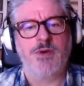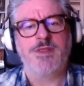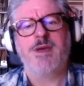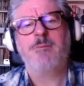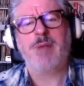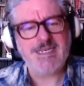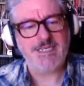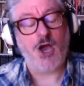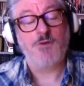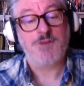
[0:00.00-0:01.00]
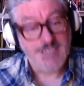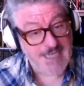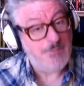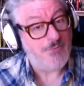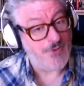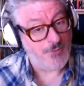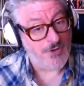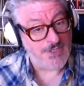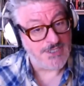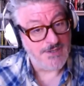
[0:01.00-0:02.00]
with, plenty of contemporary
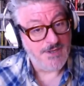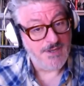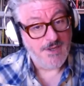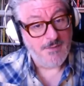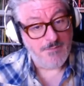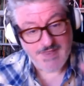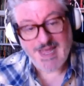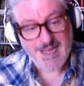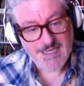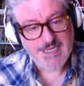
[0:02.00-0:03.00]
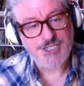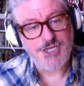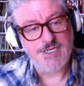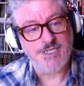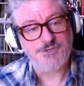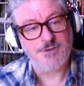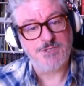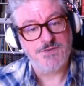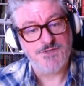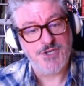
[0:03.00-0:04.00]
ones, but that is actually a
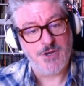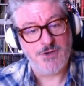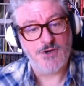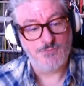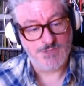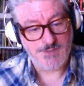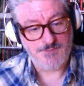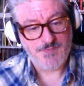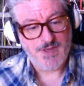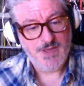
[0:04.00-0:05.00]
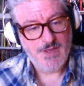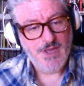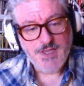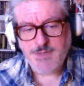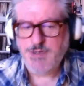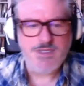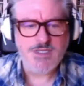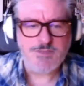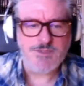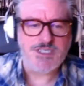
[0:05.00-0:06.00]
description of Sherlock Holmes.
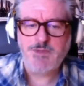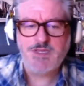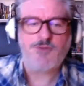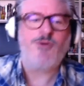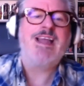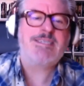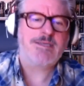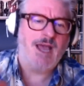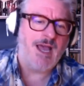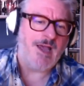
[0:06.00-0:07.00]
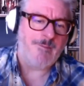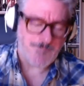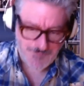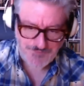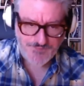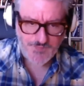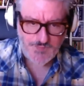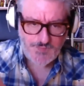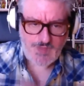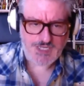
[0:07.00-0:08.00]
There's some other great
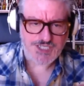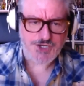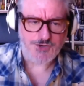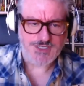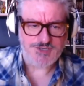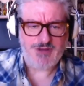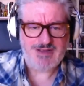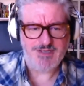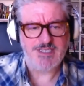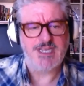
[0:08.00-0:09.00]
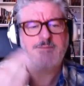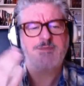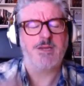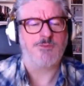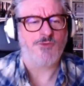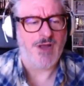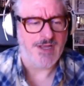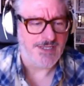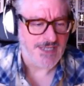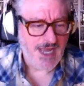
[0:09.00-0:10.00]
stories around at the same time,
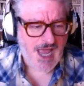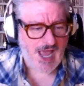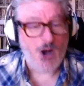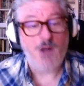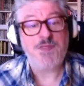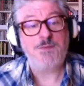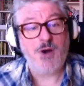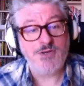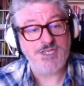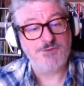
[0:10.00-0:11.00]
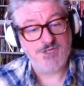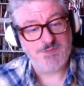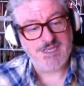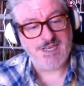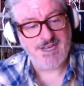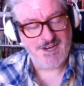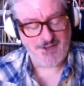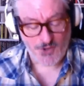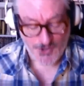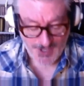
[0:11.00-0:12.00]
writers. Arthur Morrison was particularly
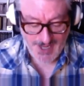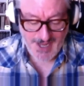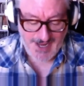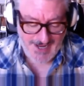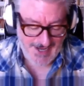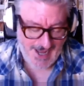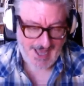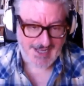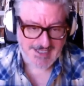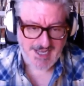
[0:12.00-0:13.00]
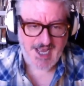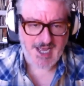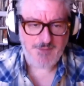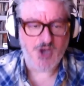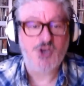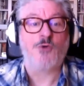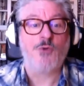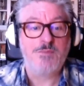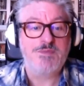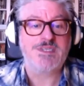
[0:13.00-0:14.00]
good. He had a
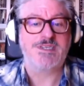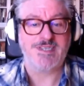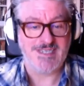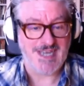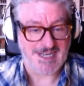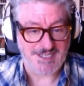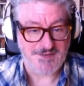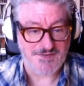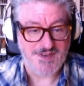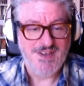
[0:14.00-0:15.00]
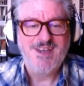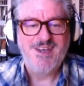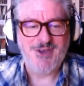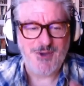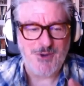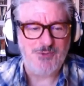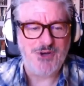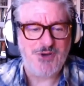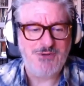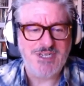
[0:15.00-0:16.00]
corrupt detective who
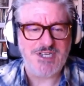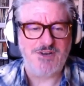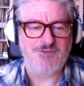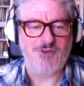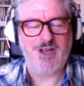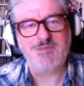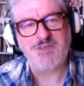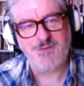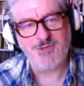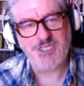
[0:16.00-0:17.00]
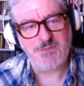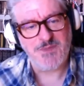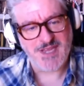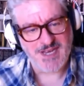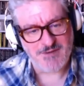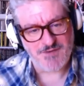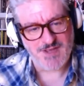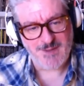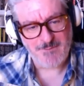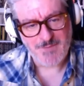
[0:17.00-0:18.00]
would only solve crimes if there was something in it for
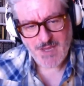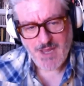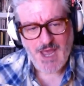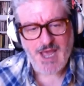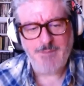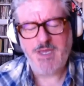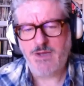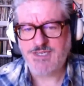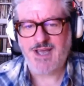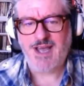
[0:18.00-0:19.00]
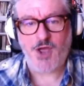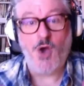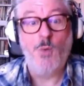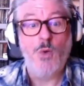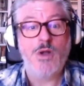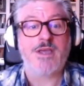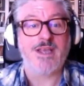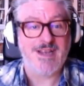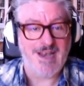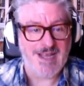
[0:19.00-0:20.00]
him. He also had a
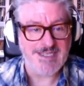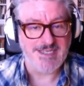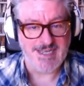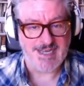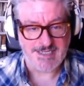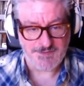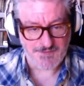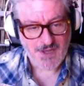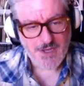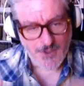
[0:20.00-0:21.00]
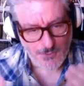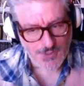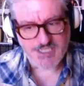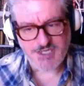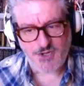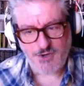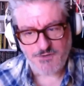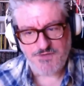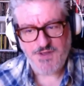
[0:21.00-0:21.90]
working class detective who would solve